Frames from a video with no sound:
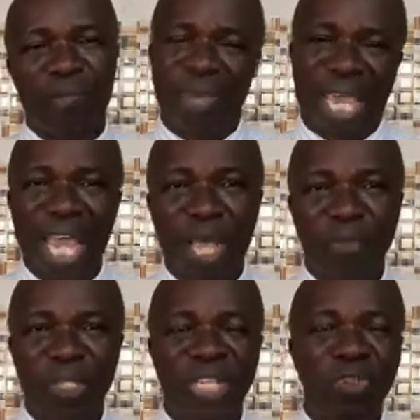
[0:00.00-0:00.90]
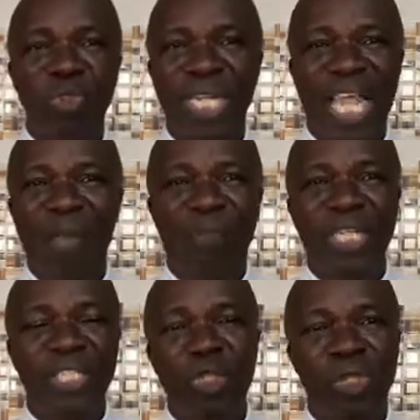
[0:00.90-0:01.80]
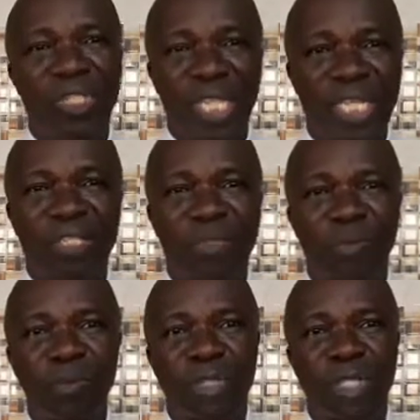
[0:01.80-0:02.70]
Perhaps, as usually happened in those days,